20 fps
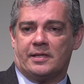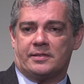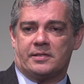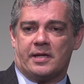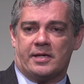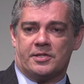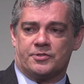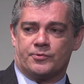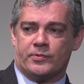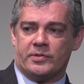
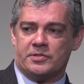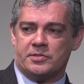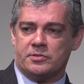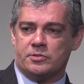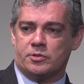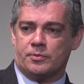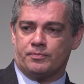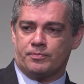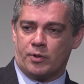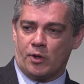has reason
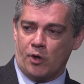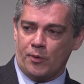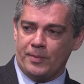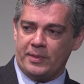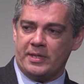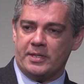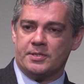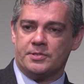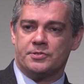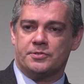to
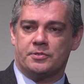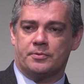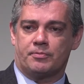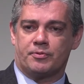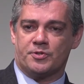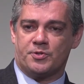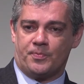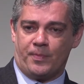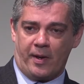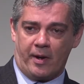prominence, to
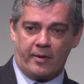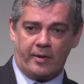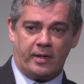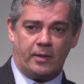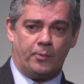prosperity,